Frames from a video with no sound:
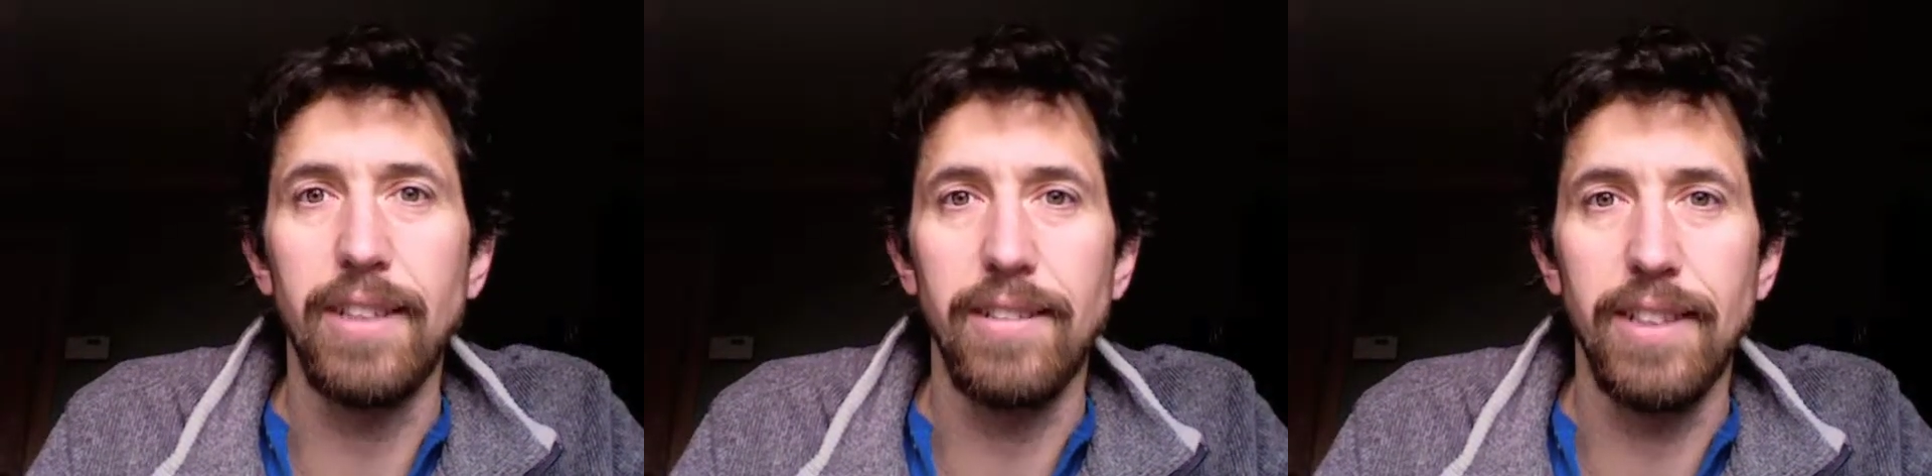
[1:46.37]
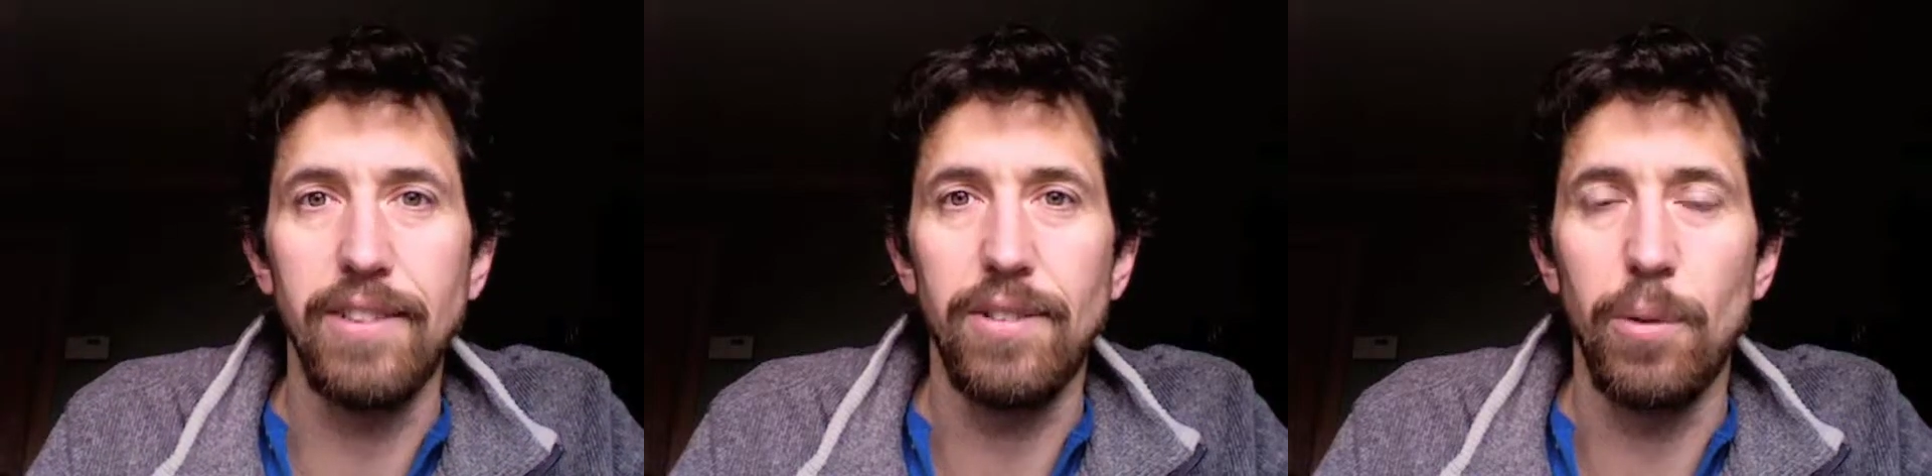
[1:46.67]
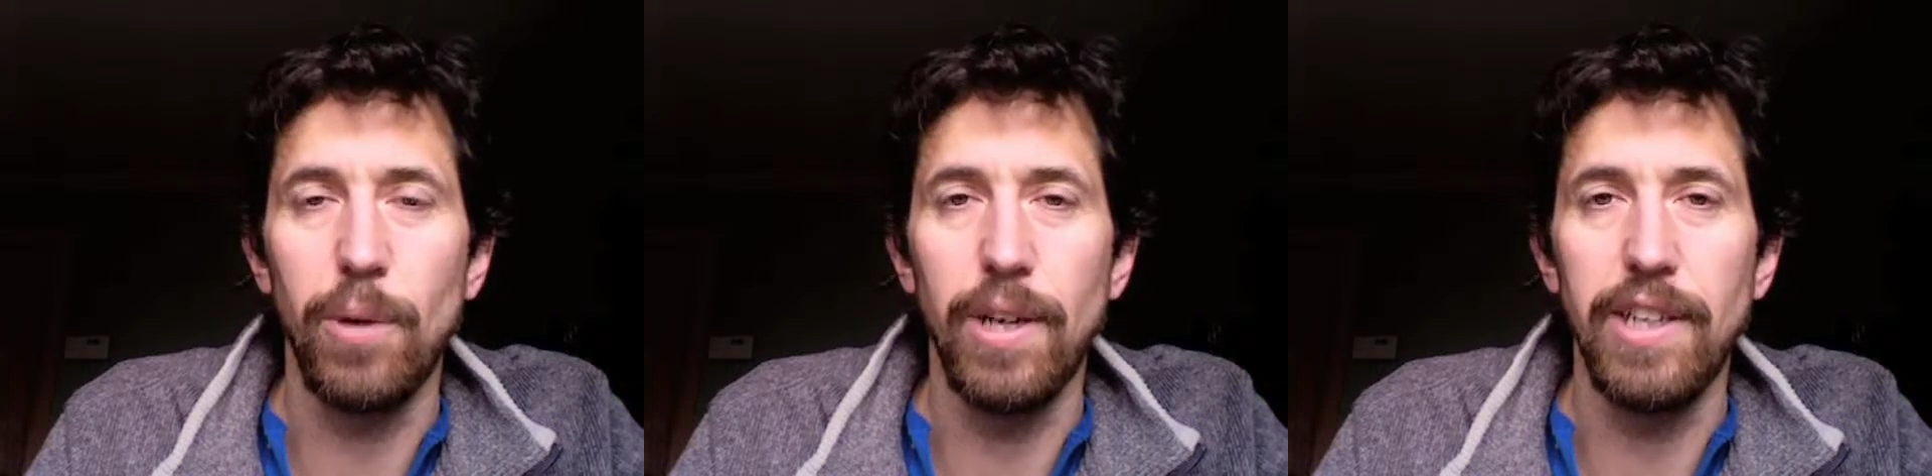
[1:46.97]
exist
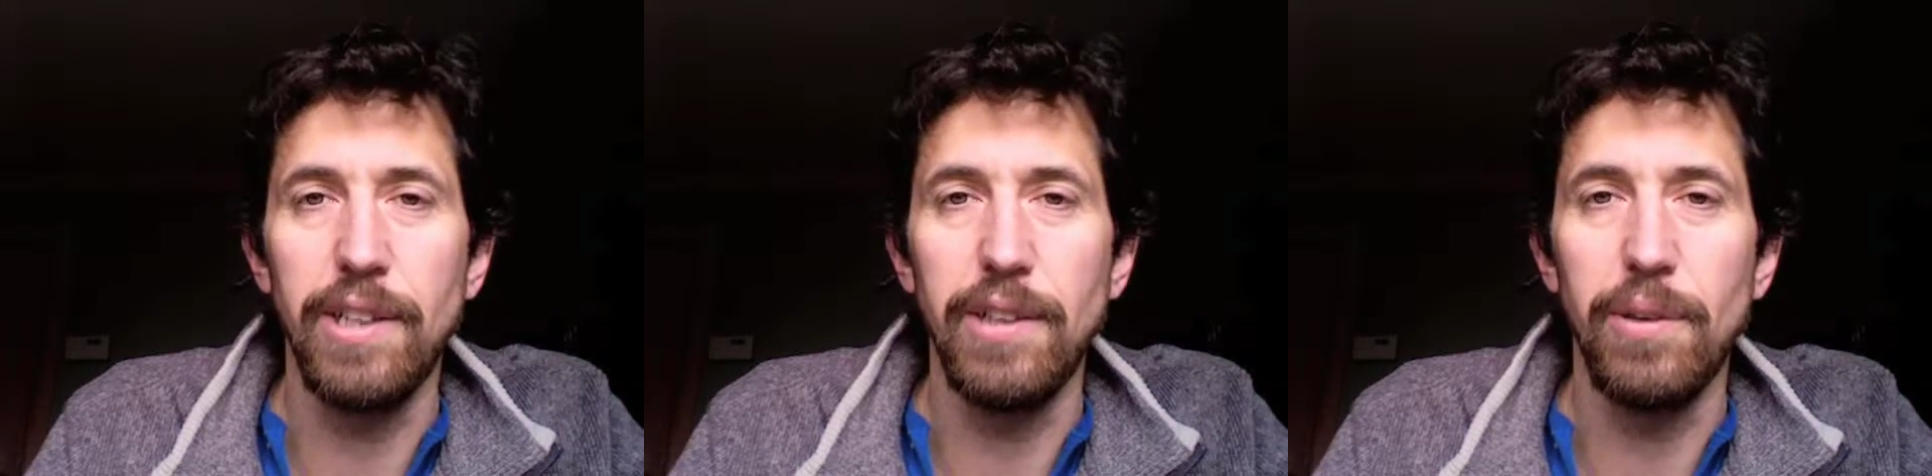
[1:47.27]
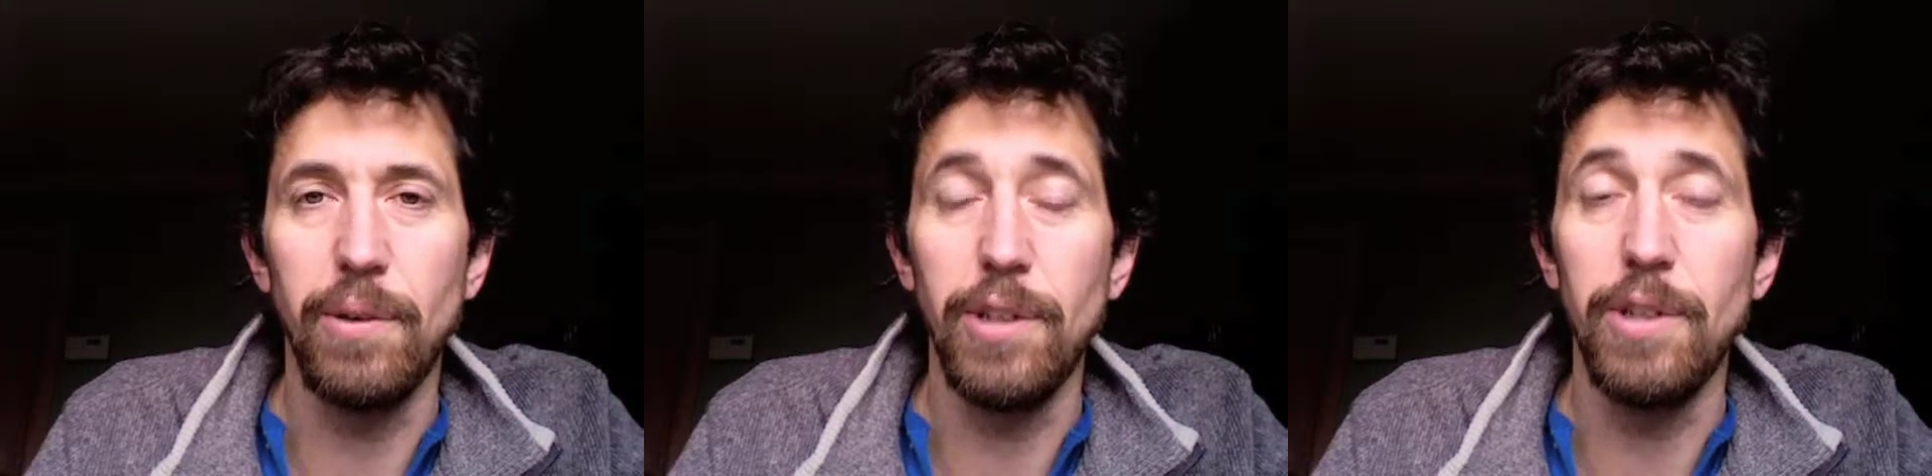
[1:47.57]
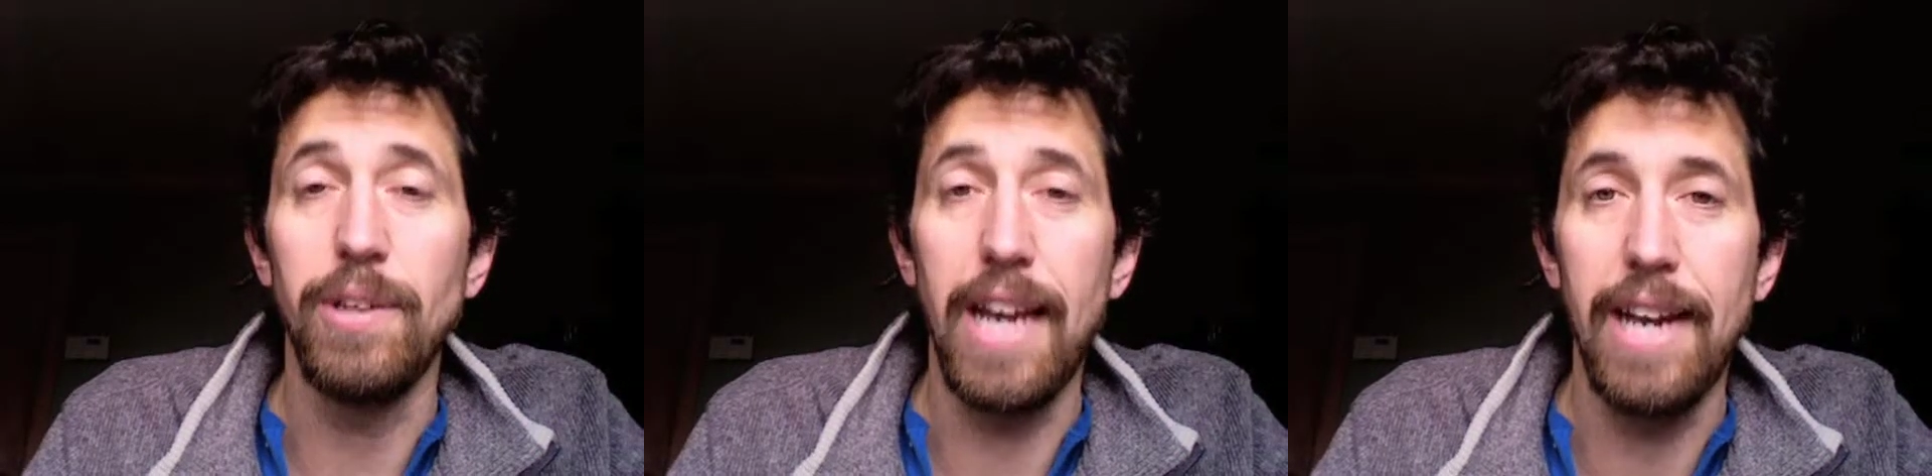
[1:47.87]
where you
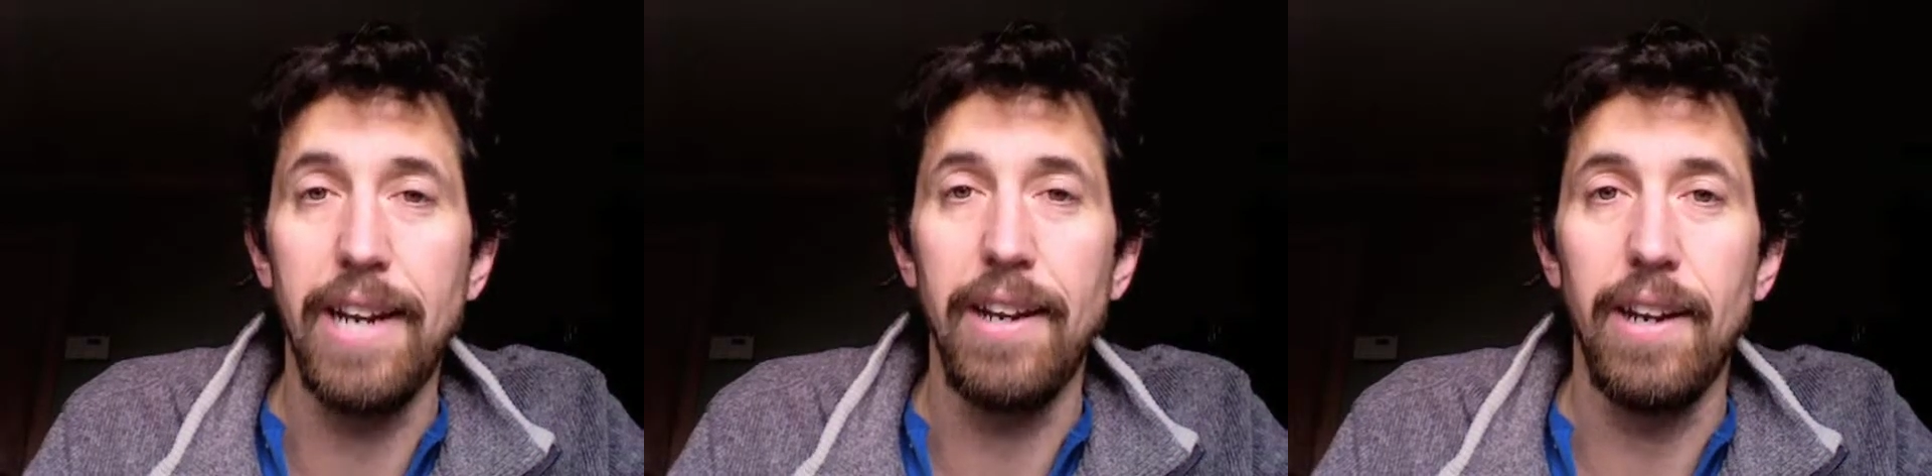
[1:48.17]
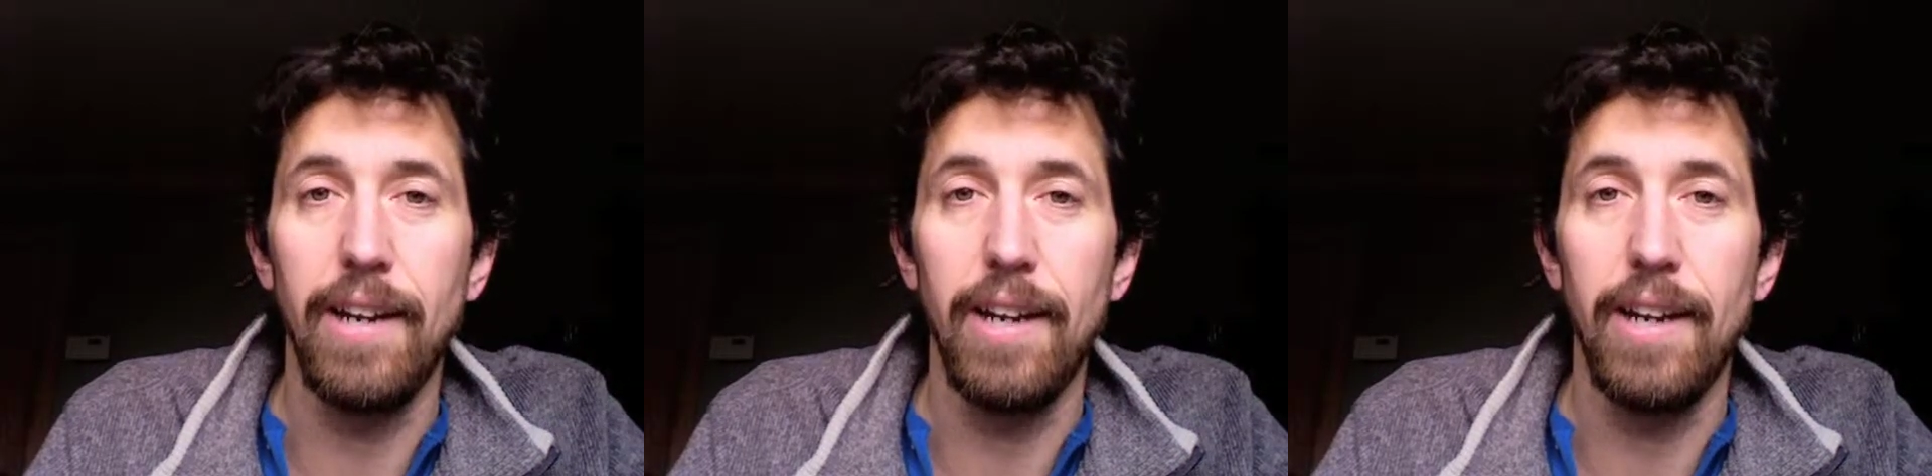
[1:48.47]
can